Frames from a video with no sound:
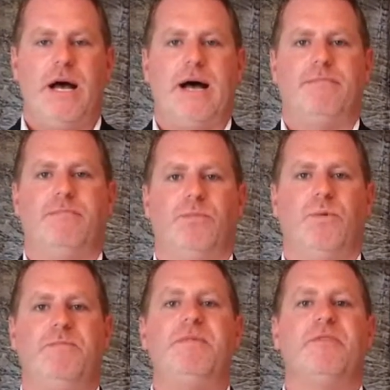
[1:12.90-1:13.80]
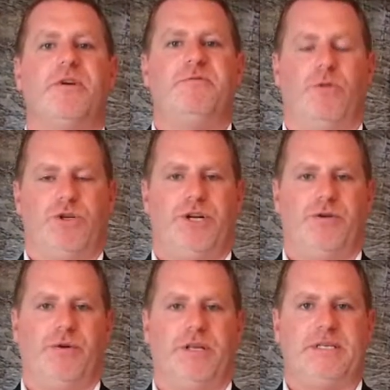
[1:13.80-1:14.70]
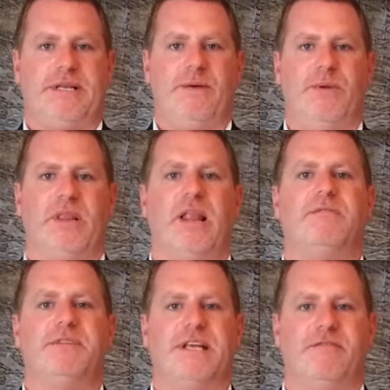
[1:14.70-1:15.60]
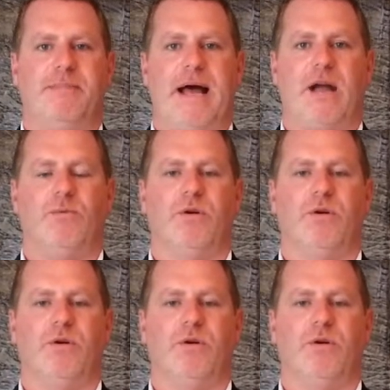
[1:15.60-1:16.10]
Um, we've been very fortunate in real estate. We love to give back.